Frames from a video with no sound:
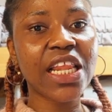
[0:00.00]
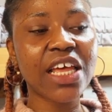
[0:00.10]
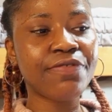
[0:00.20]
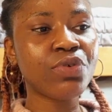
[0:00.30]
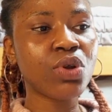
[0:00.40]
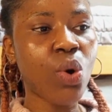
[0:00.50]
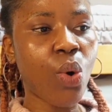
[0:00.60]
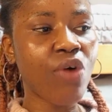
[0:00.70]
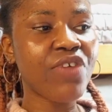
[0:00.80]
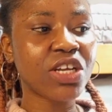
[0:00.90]
level
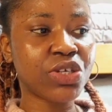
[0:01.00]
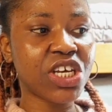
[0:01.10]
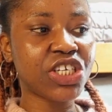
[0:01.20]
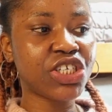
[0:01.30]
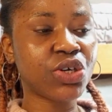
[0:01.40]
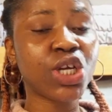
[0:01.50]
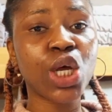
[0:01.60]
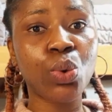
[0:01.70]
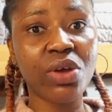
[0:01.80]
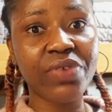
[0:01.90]
of education
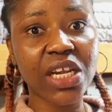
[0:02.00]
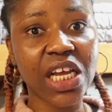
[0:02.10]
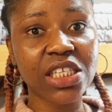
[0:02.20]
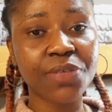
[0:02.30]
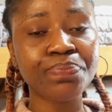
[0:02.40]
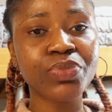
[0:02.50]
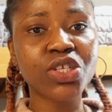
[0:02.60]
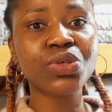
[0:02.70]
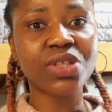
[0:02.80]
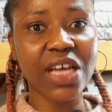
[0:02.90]
equivalent
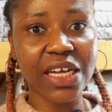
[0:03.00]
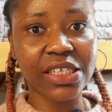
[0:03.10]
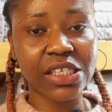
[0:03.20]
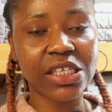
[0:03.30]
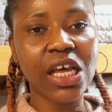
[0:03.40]
to that.